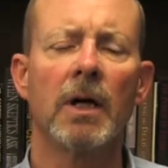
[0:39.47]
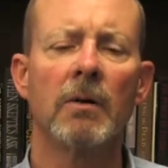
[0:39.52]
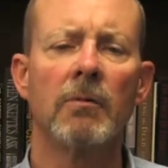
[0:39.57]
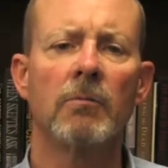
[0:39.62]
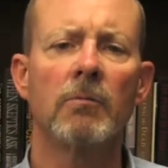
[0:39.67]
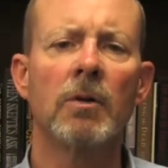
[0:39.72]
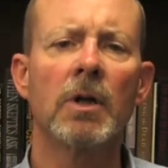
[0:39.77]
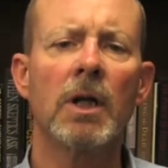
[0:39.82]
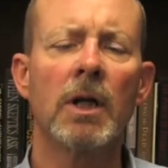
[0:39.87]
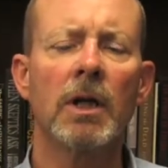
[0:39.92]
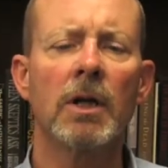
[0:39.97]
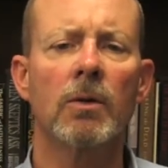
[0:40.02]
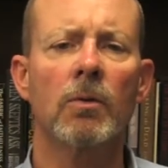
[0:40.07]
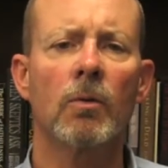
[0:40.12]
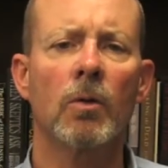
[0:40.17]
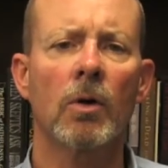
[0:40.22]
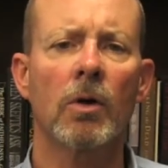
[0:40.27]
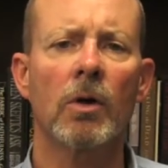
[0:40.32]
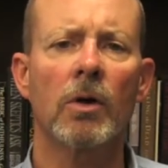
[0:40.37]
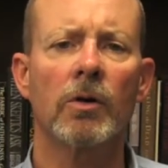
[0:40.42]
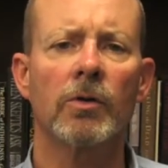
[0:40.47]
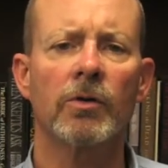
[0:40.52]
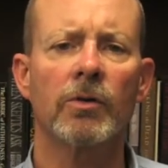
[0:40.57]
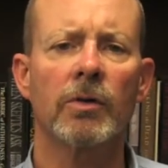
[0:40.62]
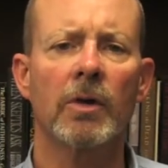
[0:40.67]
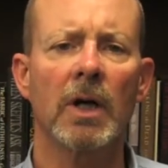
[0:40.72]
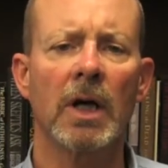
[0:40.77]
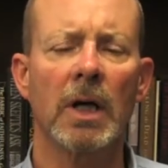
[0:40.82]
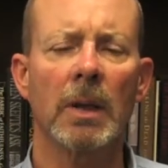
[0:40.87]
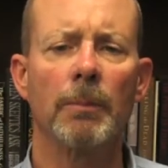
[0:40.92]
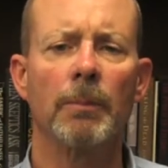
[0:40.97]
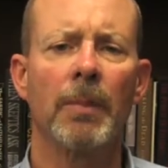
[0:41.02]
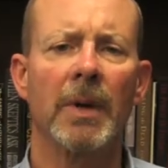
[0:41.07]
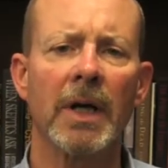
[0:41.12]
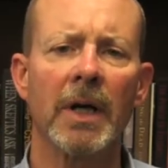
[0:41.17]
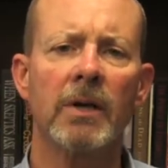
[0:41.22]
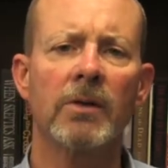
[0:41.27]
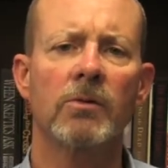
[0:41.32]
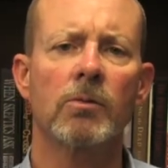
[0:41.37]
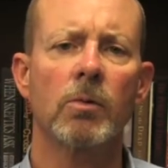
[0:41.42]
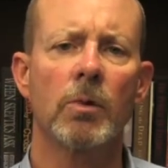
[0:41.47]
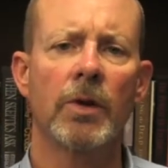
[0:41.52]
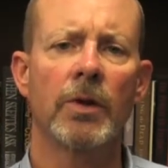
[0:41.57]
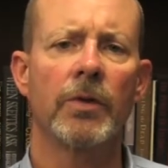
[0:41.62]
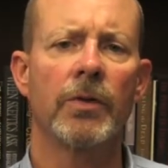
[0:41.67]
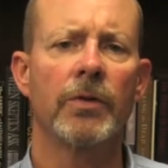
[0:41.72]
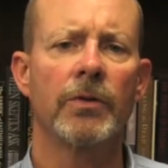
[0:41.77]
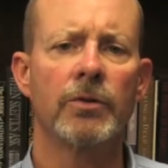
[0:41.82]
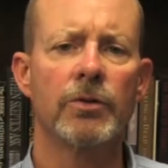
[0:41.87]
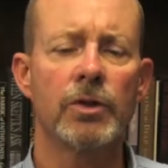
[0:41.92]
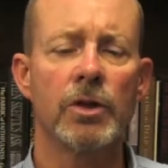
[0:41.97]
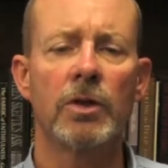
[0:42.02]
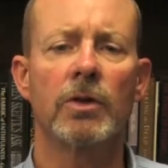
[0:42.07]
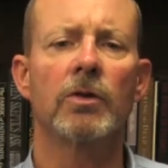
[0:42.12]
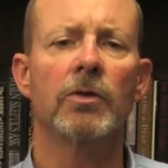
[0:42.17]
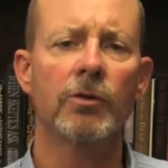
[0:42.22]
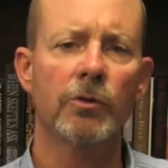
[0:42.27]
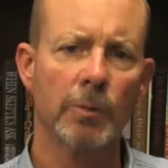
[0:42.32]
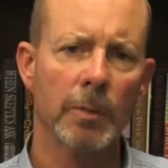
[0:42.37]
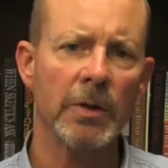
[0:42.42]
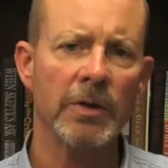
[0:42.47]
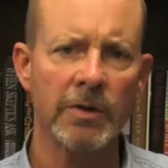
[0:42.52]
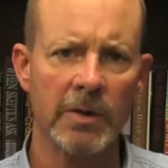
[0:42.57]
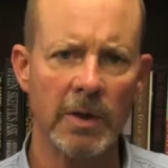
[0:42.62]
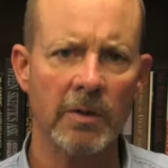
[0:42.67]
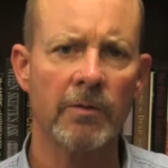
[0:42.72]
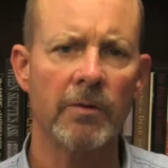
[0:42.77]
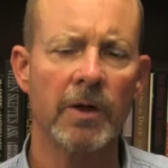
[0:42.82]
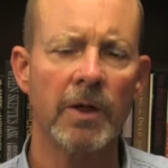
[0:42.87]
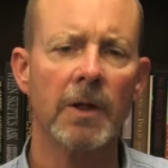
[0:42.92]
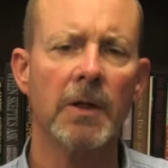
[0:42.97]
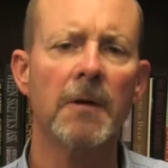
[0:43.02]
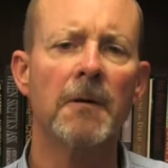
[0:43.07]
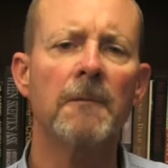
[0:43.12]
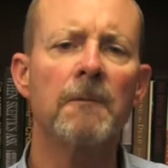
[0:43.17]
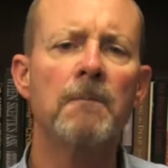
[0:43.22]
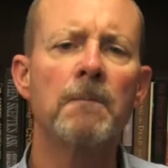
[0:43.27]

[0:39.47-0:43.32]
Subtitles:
Really it works best with gender-specific